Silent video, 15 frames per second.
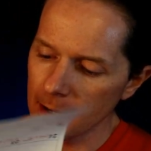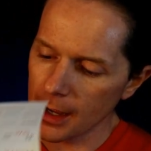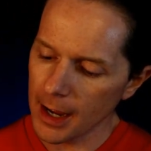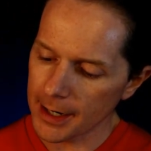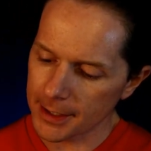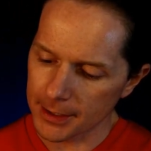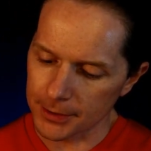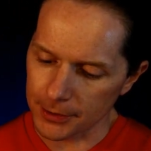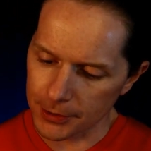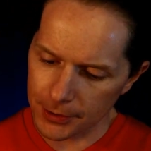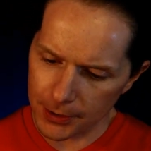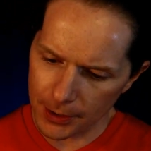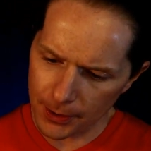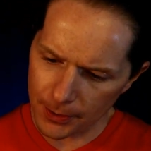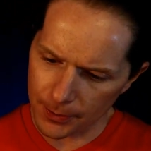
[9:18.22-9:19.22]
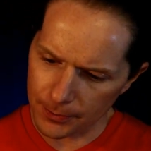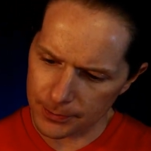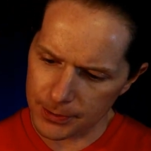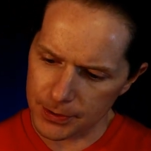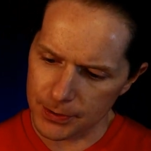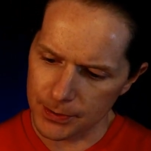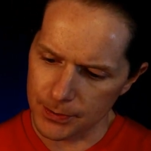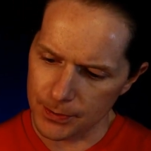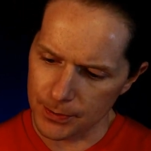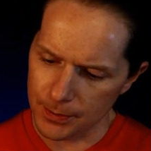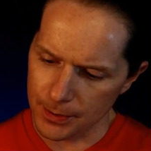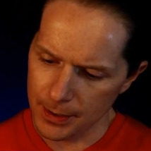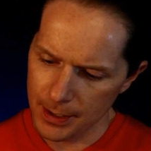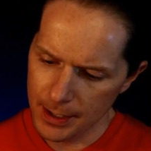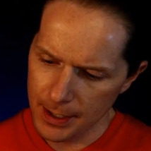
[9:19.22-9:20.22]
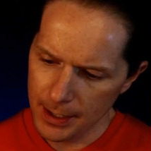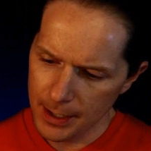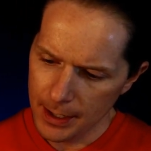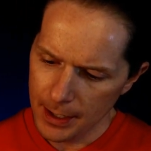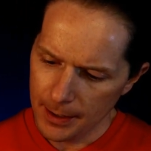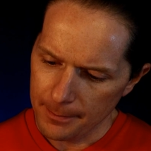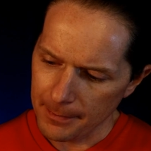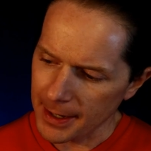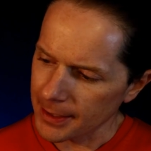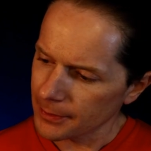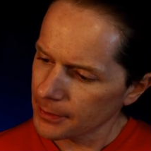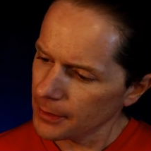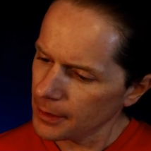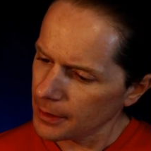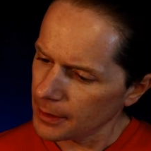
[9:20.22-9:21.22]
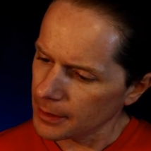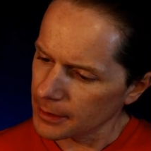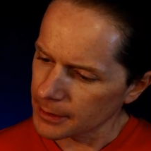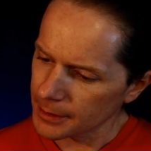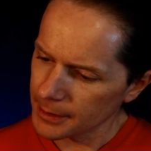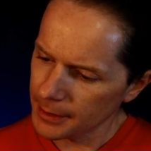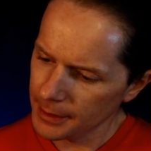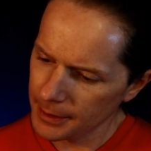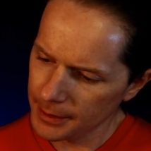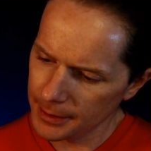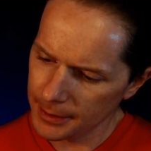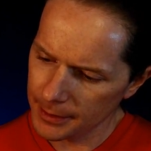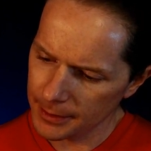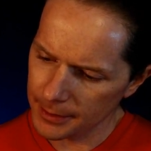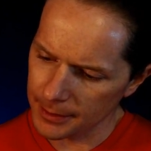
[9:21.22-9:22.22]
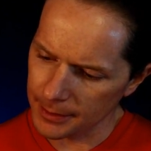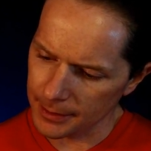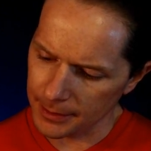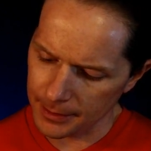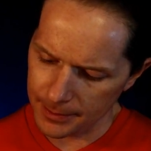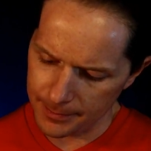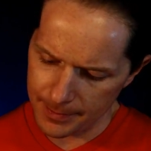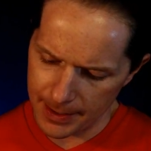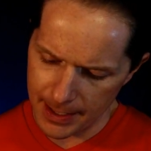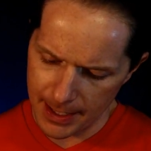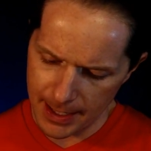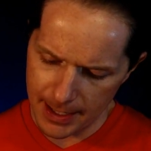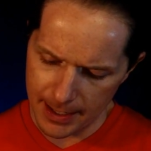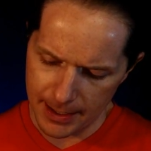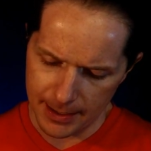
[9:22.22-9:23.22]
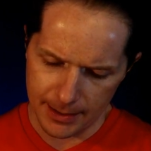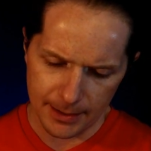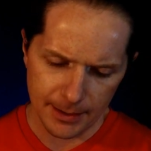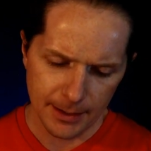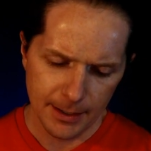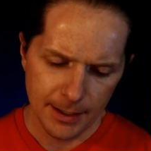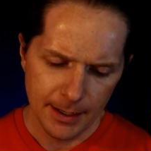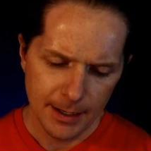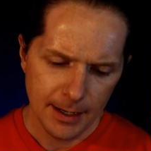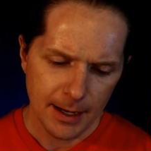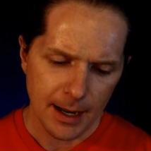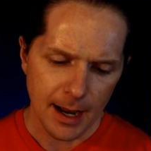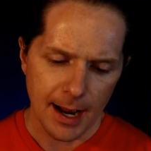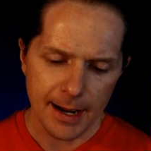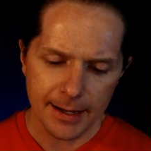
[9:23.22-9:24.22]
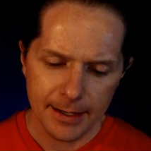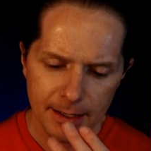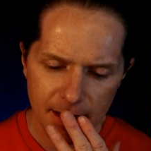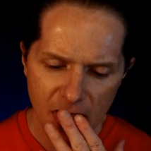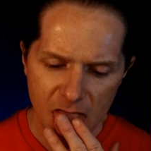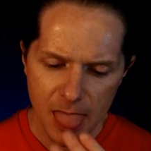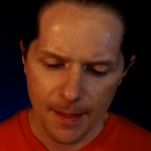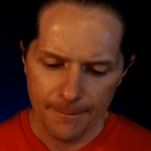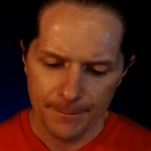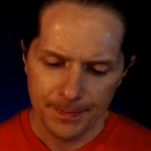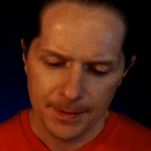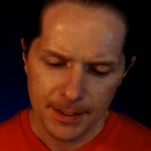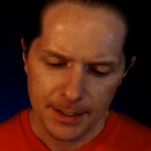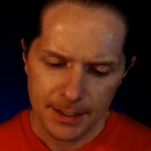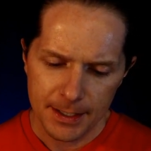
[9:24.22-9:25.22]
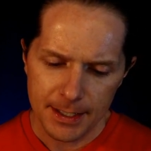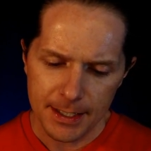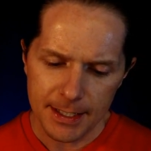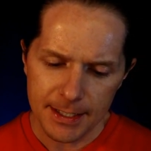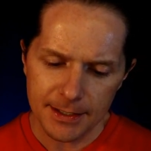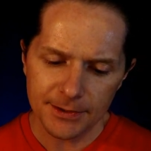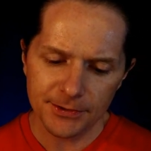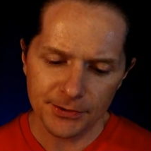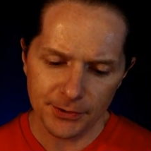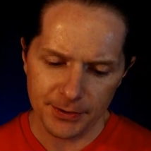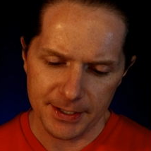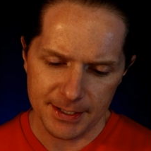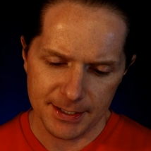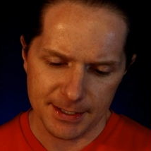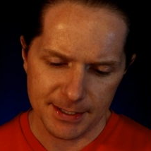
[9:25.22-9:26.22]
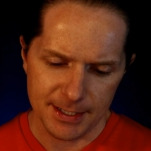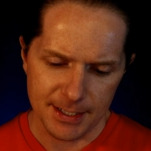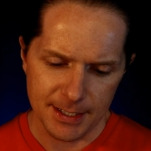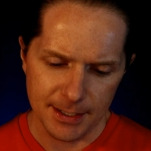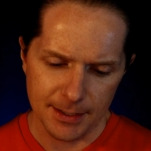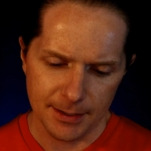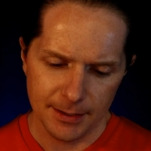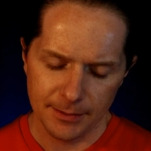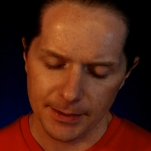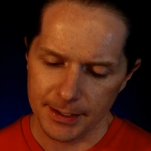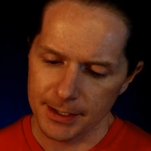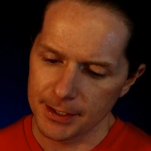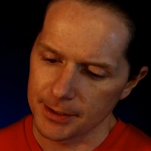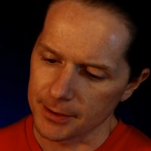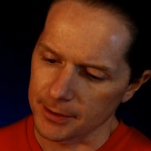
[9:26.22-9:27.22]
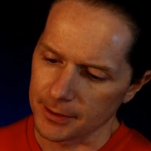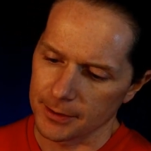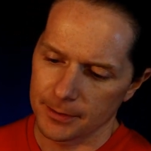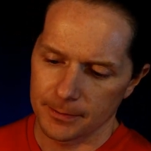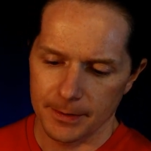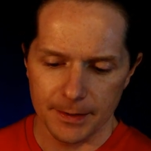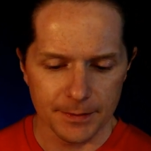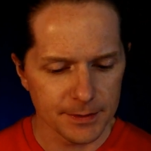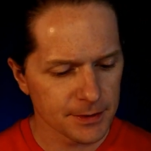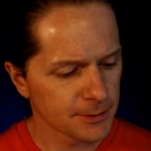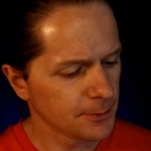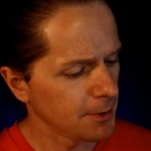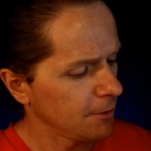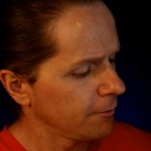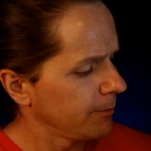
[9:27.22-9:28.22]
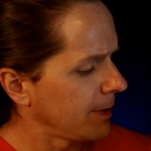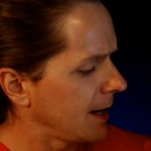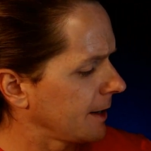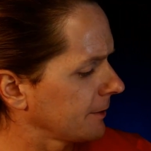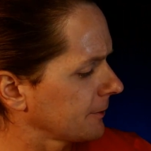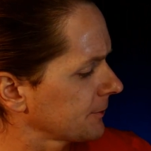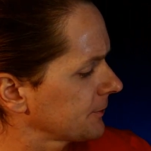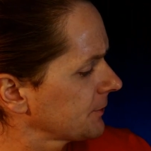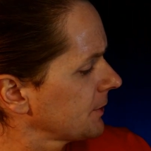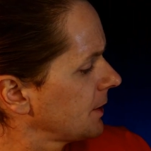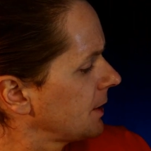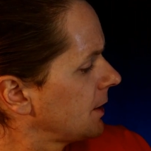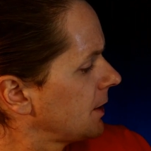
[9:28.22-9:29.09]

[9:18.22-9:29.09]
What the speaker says: I can go to my log, and I can easily see, like here, right, this 12 miles,